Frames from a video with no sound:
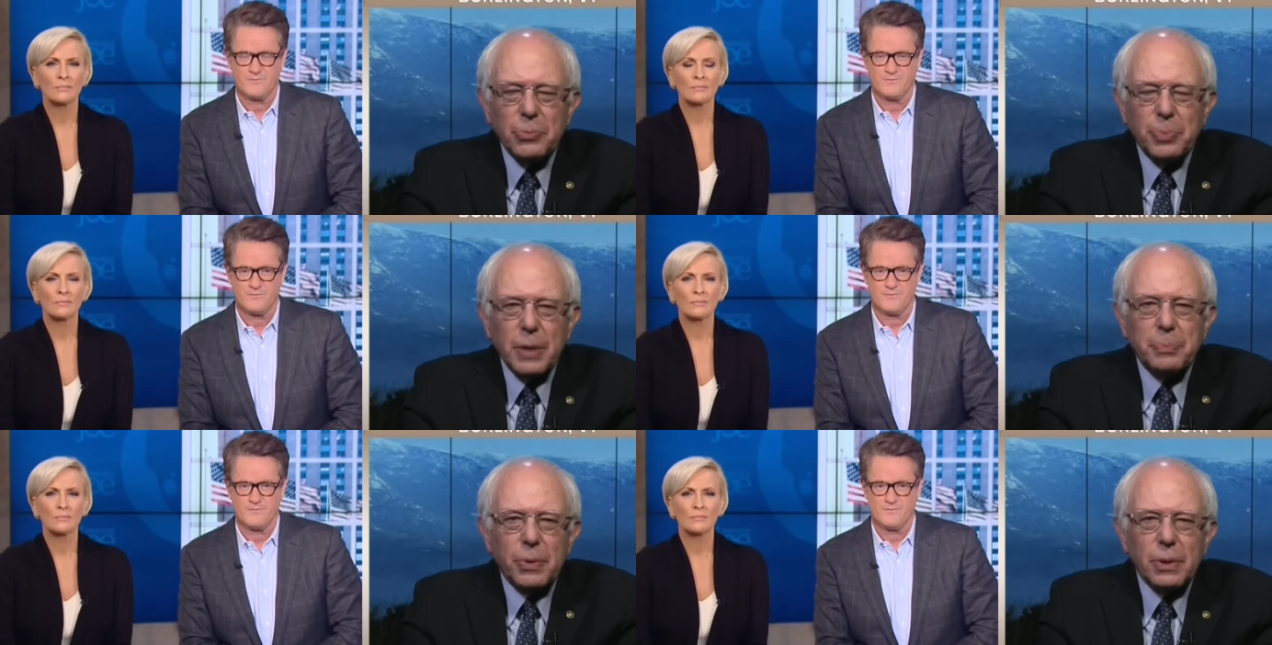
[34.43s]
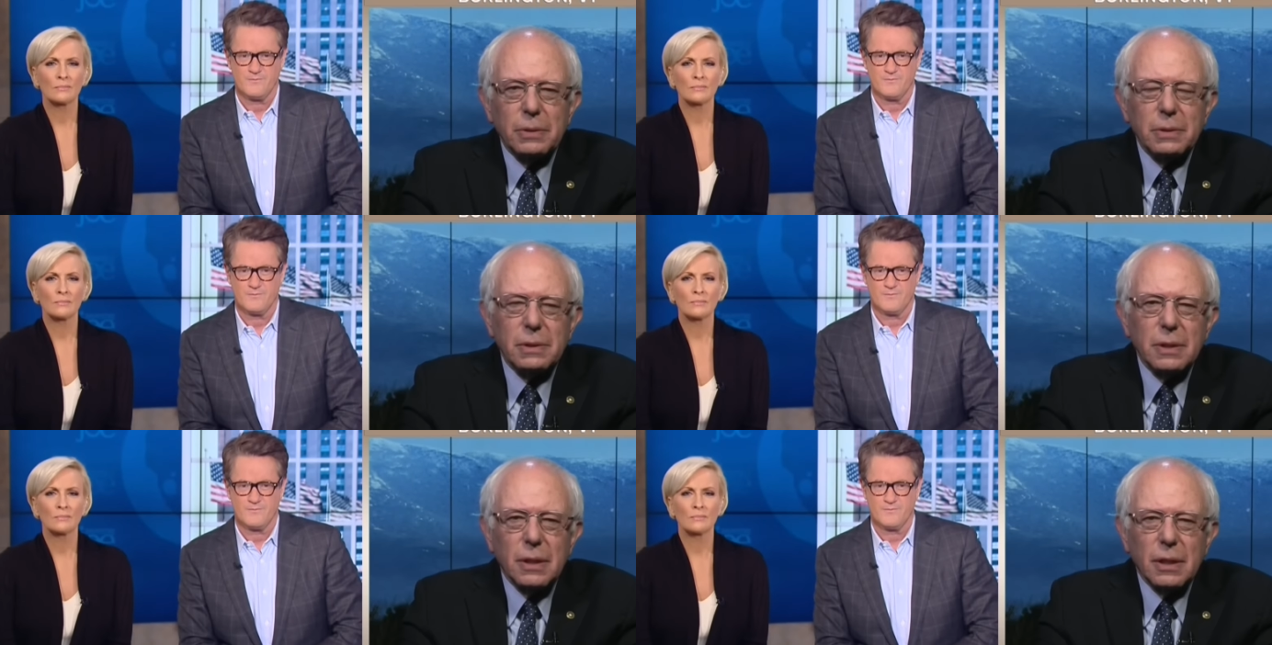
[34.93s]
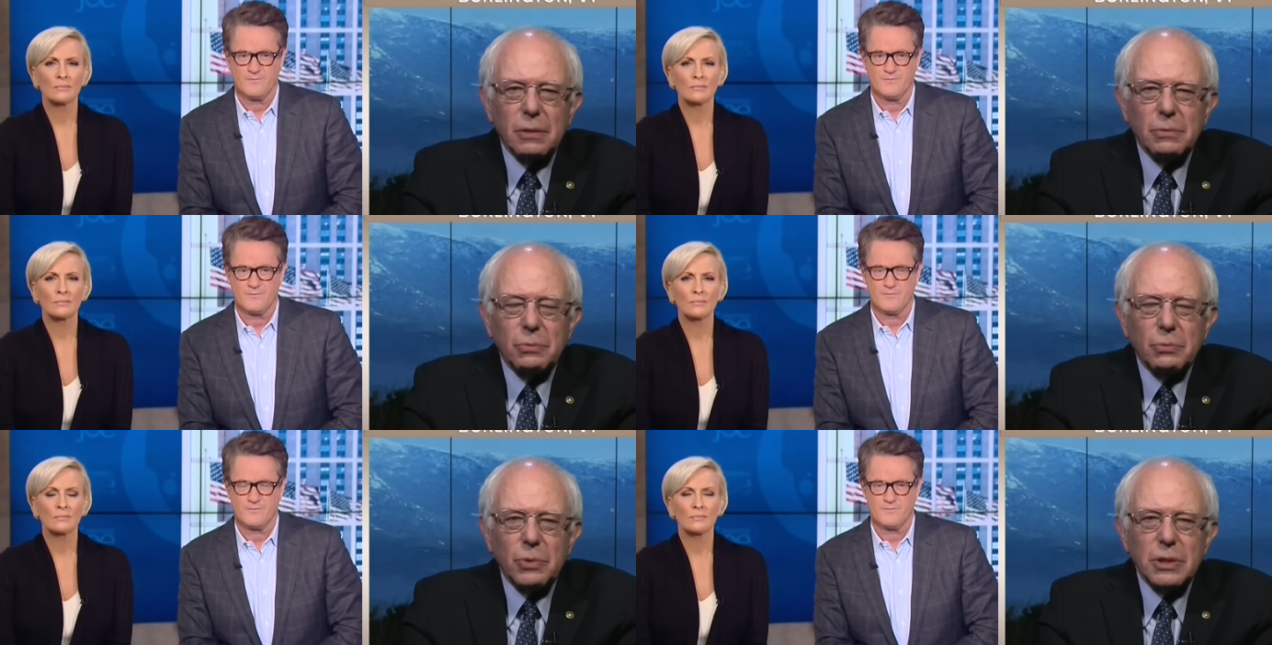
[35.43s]
Speaker 1: with people, you
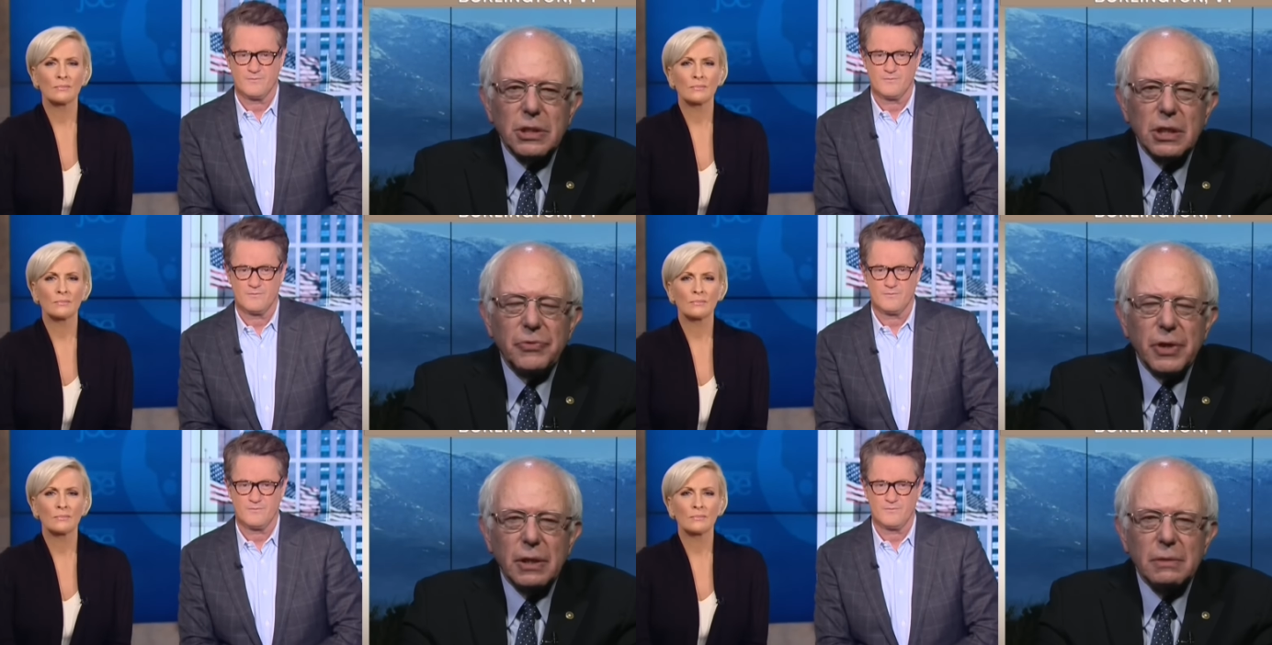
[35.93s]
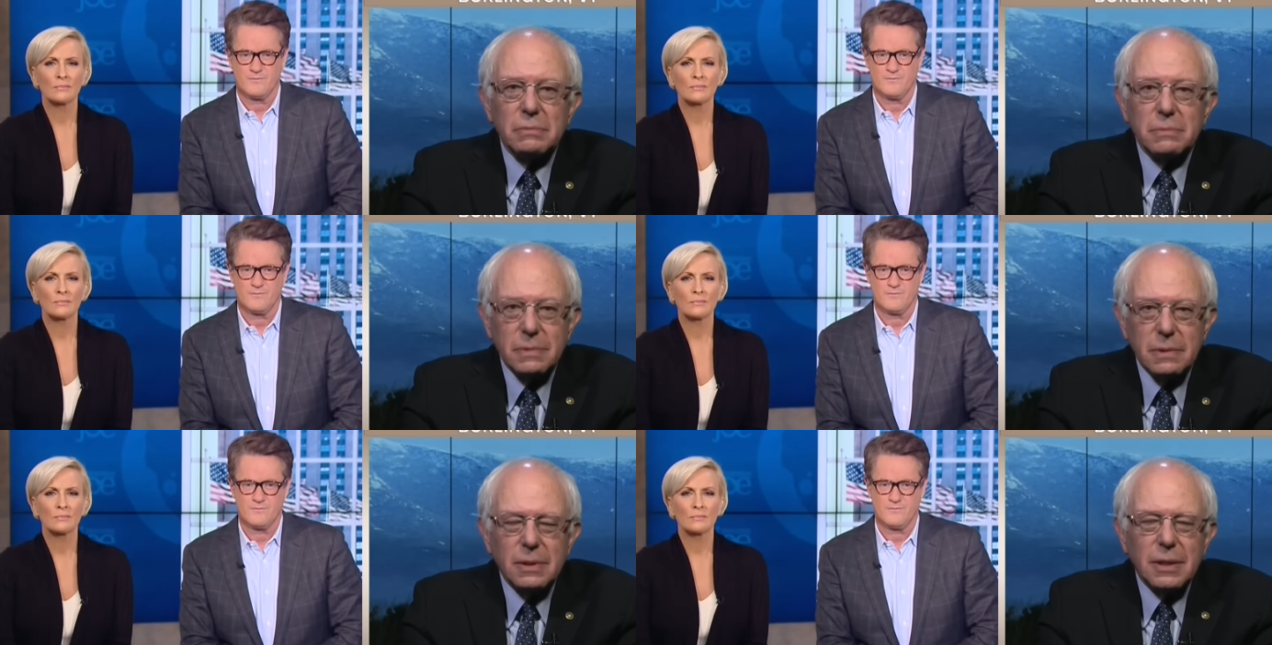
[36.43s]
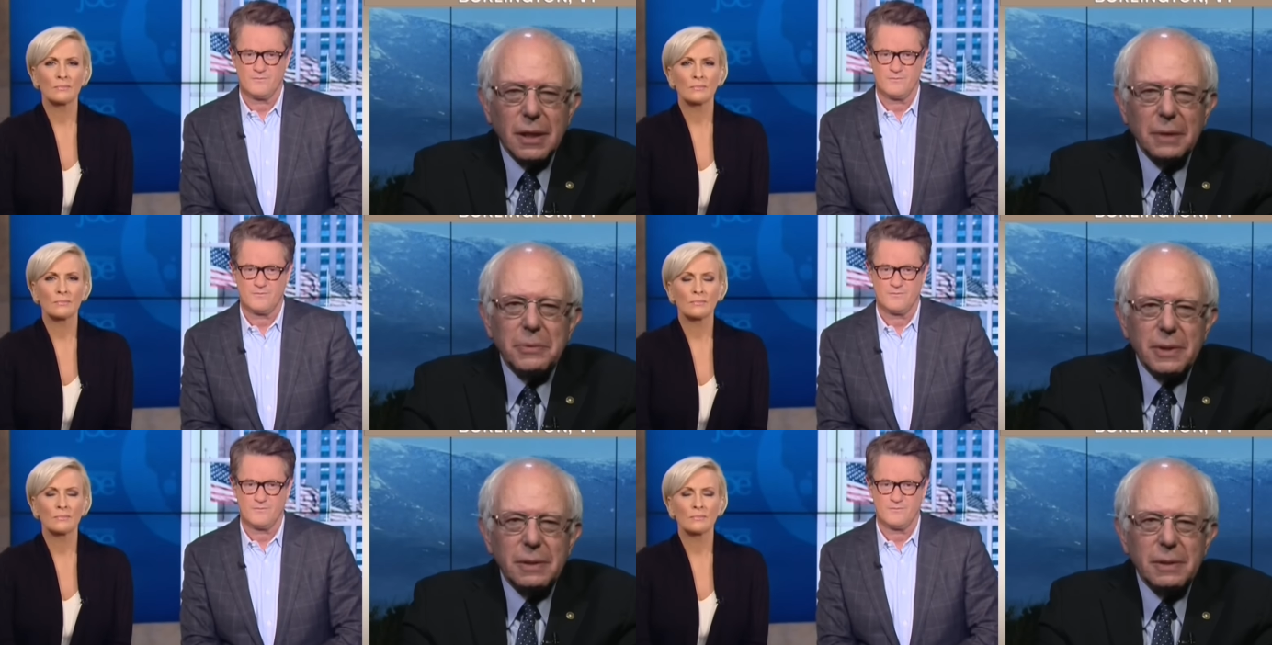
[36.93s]
know, receiving uh,